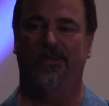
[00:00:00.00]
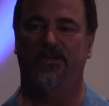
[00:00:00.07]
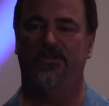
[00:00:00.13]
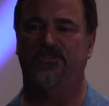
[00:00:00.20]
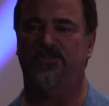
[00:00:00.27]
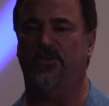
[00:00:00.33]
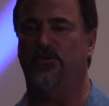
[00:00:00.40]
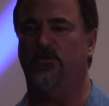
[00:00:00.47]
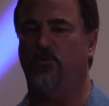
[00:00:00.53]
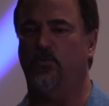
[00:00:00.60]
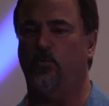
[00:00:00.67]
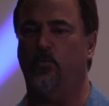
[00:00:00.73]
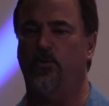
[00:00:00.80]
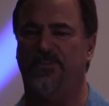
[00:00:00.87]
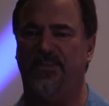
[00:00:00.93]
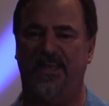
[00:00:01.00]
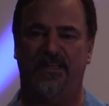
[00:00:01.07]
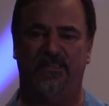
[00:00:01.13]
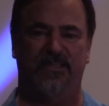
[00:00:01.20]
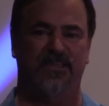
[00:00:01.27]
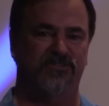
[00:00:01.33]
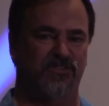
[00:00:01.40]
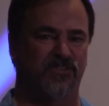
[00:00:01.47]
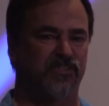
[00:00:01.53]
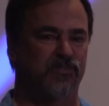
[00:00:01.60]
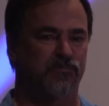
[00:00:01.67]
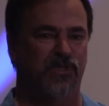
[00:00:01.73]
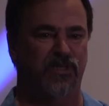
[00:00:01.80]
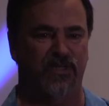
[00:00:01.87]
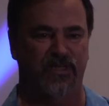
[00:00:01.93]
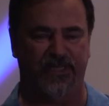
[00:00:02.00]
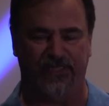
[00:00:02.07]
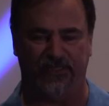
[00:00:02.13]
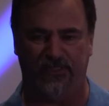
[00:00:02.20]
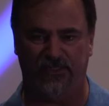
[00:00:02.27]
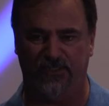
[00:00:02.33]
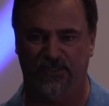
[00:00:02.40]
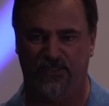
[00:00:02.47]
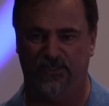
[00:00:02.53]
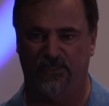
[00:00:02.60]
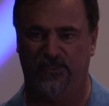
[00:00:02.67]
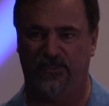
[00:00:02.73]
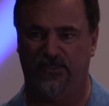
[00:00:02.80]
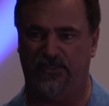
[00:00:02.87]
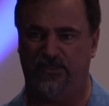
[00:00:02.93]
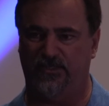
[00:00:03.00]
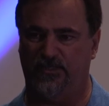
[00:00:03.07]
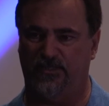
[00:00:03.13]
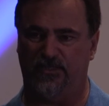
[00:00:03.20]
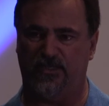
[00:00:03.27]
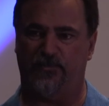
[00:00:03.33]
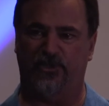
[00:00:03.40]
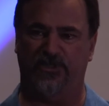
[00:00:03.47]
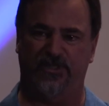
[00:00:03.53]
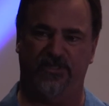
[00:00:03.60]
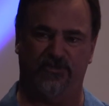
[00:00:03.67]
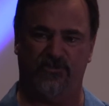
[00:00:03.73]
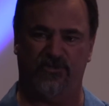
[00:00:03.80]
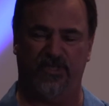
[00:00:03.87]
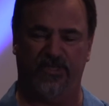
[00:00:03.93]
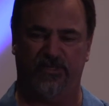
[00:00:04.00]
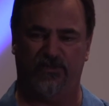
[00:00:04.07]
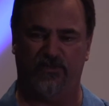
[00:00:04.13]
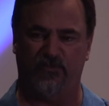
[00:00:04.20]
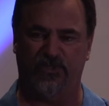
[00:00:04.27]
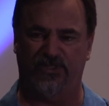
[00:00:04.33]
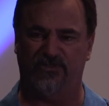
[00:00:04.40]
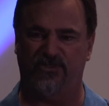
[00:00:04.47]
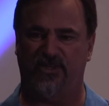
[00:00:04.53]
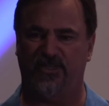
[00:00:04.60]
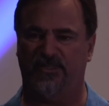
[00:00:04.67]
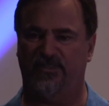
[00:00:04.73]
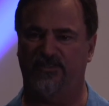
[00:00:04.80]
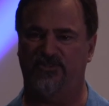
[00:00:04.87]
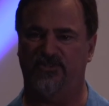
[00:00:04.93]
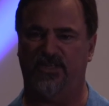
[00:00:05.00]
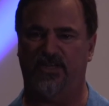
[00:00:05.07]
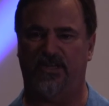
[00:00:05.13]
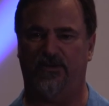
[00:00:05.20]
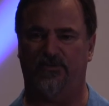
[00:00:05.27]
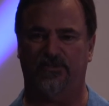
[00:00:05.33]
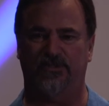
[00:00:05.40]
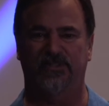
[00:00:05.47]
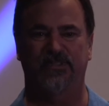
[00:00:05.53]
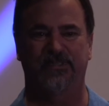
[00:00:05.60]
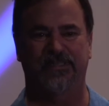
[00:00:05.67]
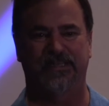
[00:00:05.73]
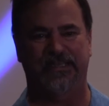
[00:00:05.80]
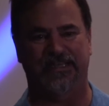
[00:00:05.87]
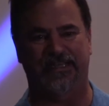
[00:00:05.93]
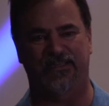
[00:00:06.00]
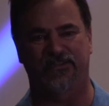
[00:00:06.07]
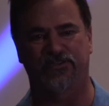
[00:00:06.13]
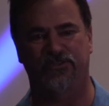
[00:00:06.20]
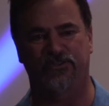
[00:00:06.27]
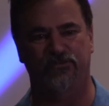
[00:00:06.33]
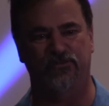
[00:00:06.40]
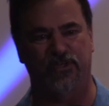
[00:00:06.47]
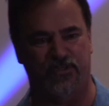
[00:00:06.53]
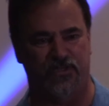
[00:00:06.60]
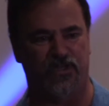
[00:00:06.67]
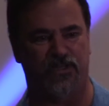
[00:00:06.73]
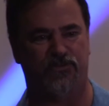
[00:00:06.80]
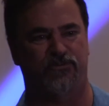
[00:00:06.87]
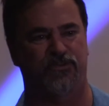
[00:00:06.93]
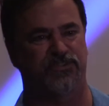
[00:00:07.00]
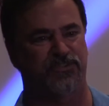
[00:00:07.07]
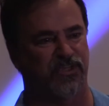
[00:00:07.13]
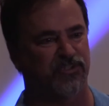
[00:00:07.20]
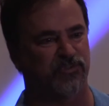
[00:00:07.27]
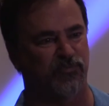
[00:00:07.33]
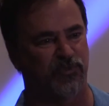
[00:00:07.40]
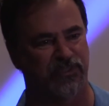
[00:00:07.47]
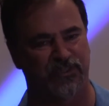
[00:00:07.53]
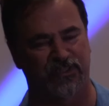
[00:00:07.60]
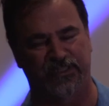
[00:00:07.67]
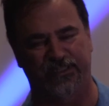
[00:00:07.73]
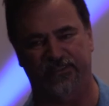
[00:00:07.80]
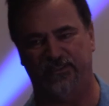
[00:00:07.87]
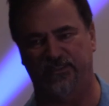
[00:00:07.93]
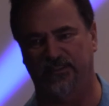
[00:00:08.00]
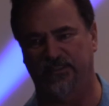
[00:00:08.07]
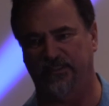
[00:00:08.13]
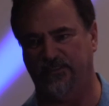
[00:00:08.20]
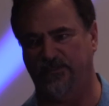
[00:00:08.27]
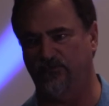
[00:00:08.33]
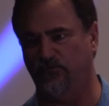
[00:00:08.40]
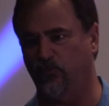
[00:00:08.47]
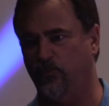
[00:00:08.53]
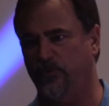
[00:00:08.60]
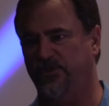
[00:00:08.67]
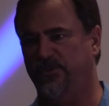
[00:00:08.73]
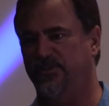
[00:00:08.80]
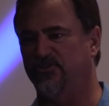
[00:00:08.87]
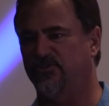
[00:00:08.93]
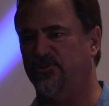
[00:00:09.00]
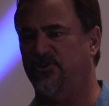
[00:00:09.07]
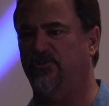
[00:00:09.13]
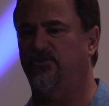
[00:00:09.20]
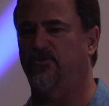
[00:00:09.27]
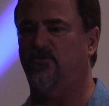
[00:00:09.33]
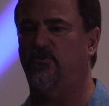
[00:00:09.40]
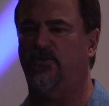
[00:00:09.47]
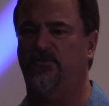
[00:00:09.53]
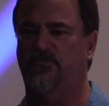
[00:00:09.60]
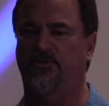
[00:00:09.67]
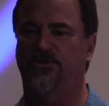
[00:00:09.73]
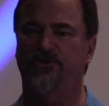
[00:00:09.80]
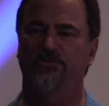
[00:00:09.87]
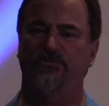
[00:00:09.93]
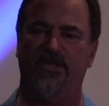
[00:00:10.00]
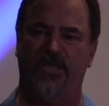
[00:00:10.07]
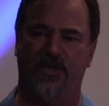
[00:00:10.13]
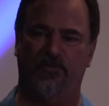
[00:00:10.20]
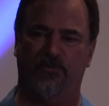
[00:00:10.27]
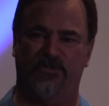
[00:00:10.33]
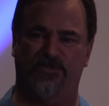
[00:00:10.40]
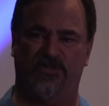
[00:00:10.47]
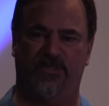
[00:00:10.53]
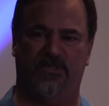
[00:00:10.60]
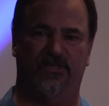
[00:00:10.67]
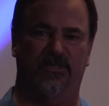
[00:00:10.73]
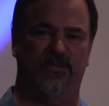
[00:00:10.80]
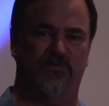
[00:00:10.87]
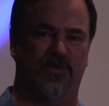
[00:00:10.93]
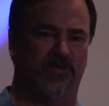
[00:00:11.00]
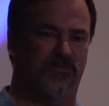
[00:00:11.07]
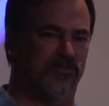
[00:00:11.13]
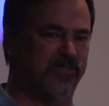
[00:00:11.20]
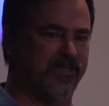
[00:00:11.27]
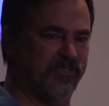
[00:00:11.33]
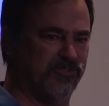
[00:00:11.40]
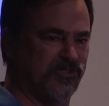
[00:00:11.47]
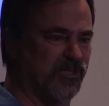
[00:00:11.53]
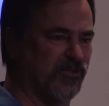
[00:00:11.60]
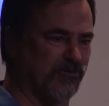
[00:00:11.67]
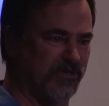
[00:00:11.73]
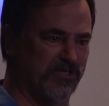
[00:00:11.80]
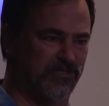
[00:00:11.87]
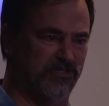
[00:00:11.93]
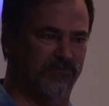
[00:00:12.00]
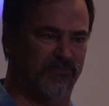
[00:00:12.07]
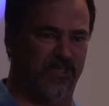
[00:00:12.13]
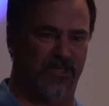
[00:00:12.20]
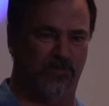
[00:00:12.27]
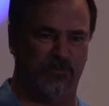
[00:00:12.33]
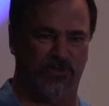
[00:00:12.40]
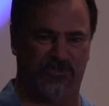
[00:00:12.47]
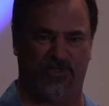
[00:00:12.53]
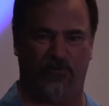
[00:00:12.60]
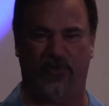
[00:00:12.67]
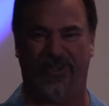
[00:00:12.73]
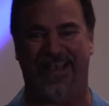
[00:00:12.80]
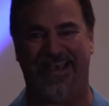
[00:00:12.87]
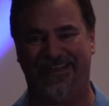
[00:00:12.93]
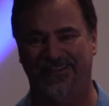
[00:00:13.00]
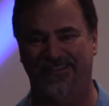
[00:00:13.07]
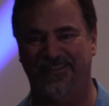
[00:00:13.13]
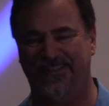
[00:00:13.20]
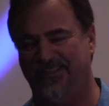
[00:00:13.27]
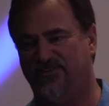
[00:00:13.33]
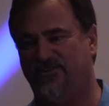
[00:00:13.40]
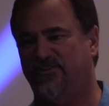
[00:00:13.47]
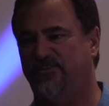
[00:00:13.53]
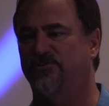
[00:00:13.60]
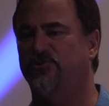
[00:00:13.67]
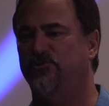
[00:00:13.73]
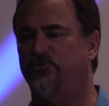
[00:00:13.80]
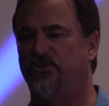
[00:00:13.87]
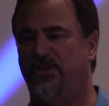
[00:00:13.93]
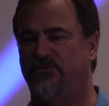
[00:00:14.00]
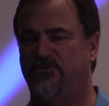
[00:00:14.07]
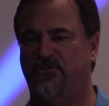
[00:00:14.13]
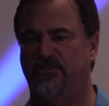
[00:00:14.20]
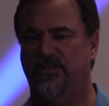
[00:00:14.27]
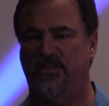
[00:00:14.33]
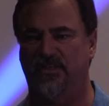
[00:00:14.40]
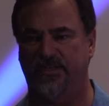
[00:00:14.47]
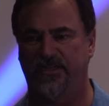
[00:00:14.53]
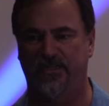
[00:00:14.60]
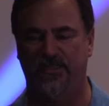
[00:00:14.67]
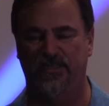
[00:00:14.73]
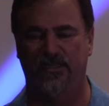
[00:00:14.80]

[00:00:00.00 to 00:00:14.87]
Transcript: So with that lesson in mind, a couple of years later, we decided to set out and do another assessment that would consider all of the new cameras that had come out, the next generation of cameras that we hadn't tested in 2009,